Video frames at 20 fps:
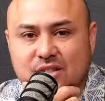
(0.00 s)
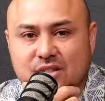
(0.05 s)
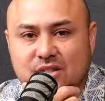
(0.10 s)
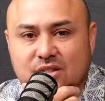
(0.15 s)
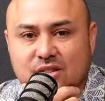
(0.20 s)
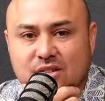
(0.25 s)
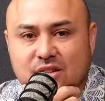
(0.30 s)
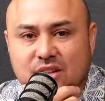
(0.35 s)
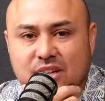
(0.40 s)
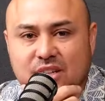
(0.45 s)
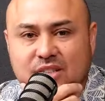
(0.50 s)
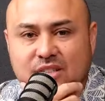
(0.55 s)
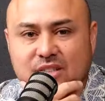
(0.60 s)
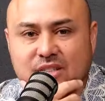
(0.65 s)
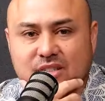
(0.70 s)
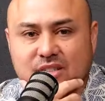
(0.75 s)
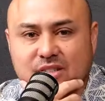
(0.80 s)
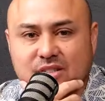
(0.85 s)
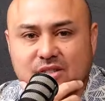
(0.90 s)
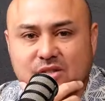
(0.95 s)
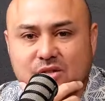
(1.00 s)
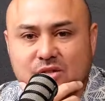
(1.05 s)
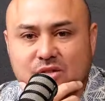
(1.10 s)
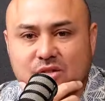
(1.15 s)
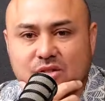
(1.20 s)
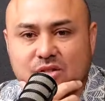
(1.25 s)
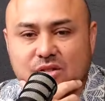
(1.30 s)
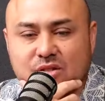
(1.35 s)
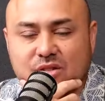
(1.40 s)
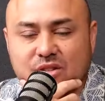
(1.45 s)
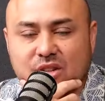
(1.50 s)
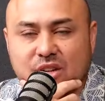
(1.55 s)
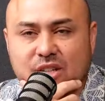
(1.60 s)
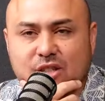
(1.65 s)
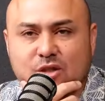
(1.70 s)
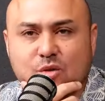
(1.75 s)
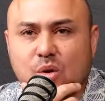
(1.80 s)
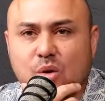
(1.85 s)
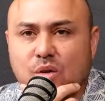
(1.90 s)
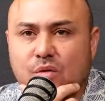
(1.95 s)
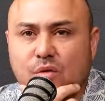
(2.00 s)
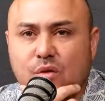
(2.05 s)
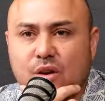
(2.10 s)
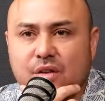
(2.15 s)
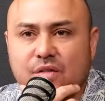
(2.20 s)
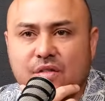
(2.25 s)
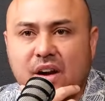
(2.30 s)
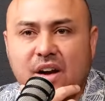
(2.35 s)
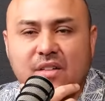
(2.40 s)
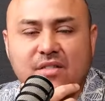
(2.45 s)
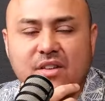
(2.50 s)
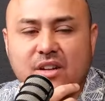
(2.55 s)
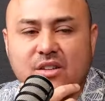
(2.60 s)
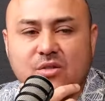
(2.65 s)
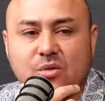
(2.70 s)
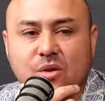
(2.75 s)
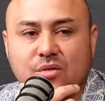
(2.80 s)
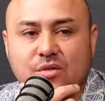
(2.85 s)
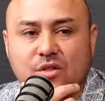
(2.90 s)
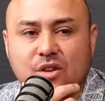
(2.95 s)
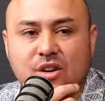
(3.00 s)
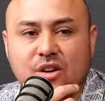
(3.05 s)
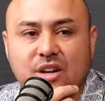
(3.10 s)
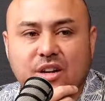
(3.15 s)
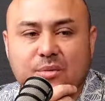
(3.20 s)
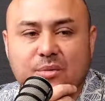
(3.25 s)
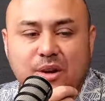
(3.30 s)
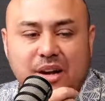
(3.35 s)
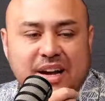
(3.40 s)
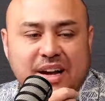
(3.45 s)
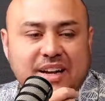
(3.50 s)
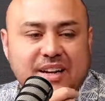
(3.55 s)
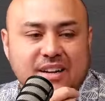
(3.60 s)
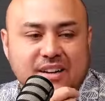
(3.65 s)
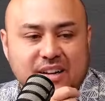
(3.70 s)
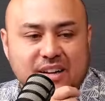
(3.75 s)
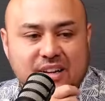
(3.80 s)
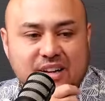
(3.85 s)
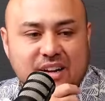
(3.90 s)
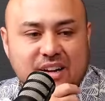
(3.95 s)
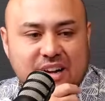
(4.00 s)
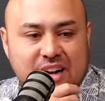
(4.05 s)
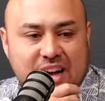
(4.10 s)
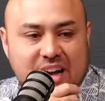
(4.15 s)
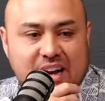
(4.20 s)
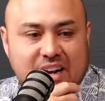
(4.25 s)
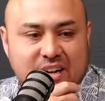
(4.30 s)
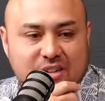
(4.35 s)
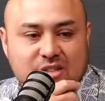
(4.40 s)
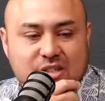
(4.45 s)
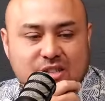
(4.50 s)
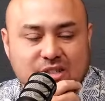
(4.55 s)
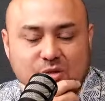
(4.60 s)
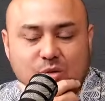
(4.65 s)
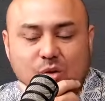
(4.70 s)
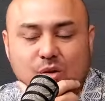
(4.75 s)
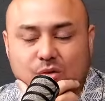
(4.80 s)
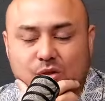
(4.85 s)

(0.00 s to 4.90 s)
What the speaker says: 12:45, not 12:30, but Aiden like had it was like 12:30.